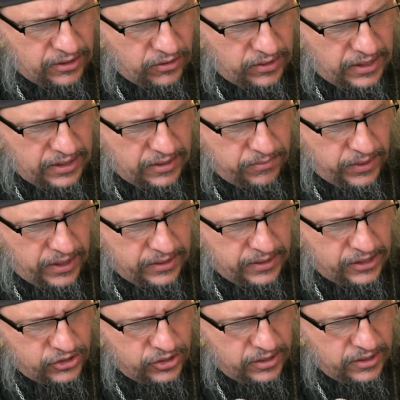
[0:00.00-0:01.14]
I don't. I didn't pay
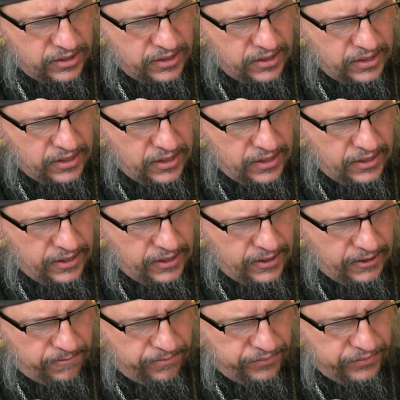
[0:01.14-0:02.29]
attention,
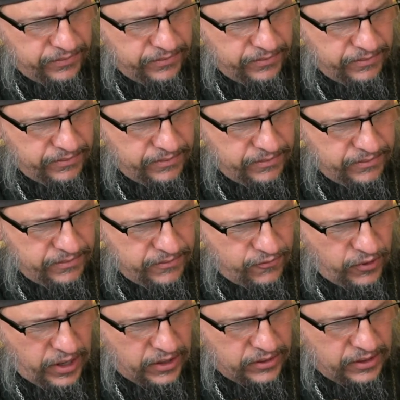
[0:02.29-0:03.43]
um,
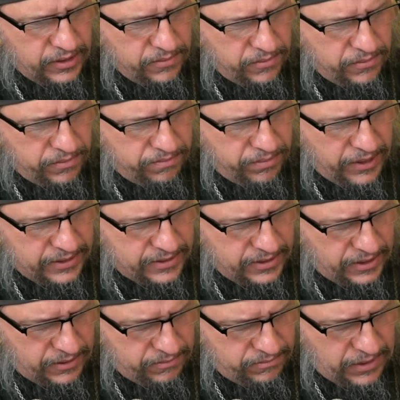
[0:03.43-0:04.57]
frankly. But
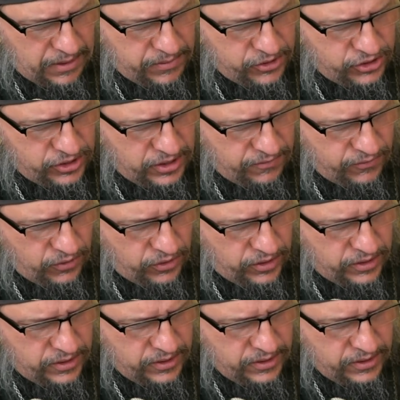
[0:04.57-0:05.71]
uh, maybe she
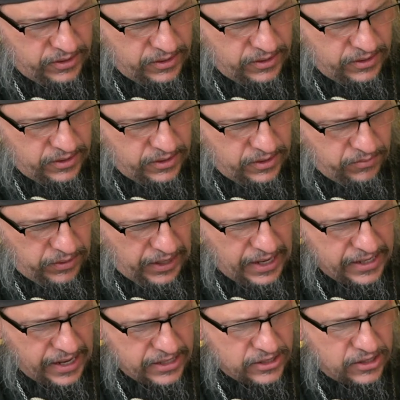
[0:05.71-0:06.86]
converted. But in
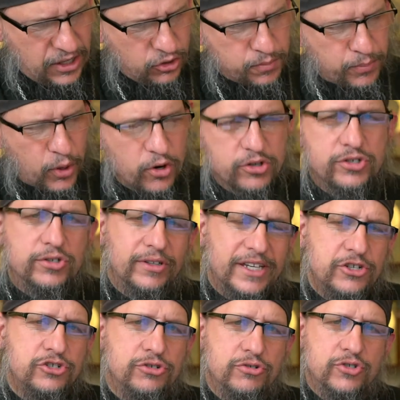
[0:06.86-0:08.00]
any case, those personal
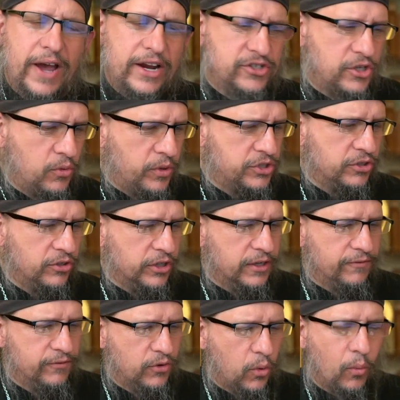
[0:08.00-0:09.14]
issues are actually what you're looking
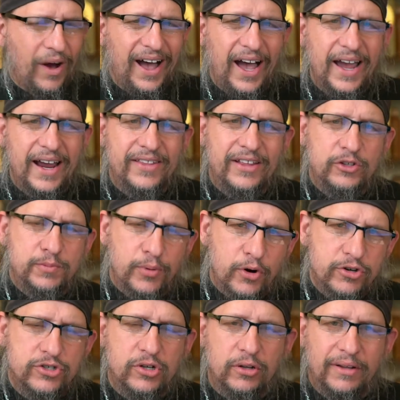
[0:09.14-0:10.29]
for. Why on those
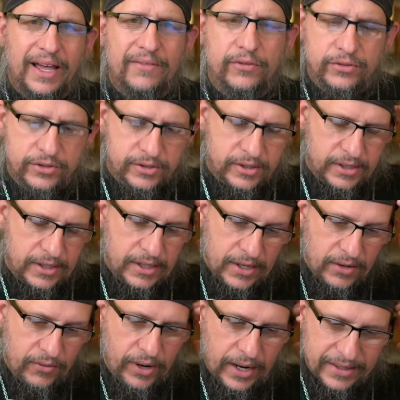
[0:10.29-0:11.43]
personal levels,
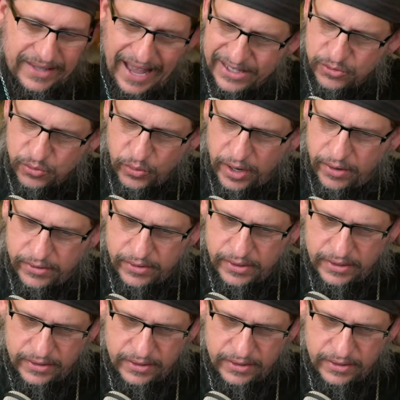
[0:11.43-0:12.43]
right? That's where